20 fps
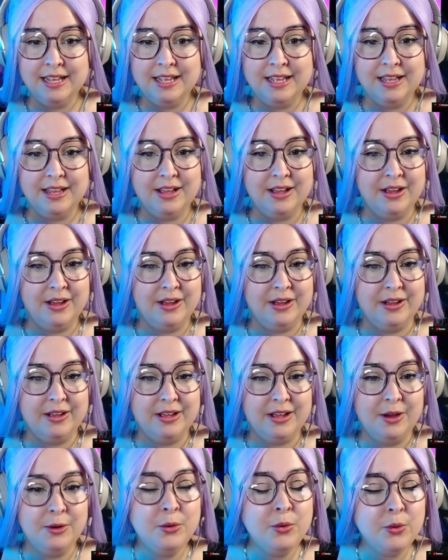Ugh.
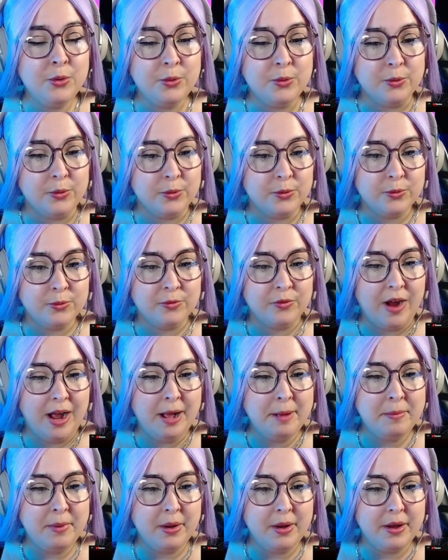Ooh,
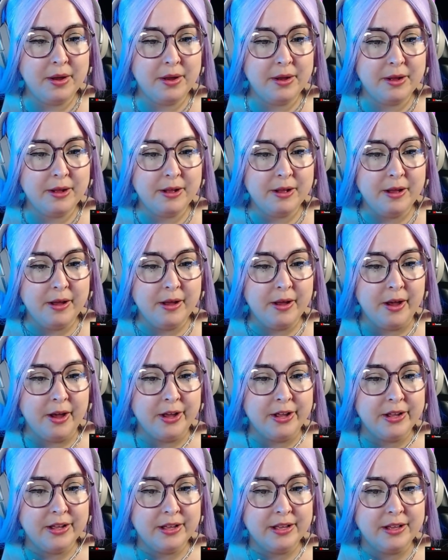Rob.
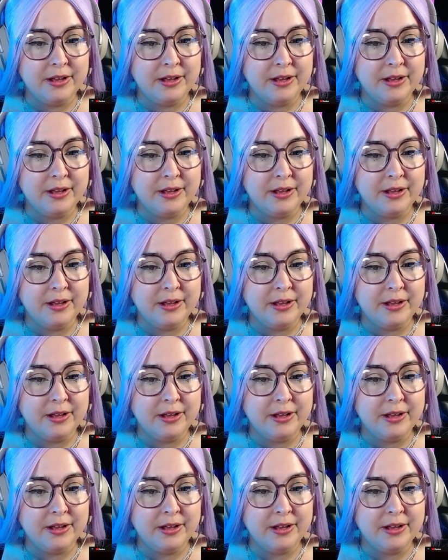Uh,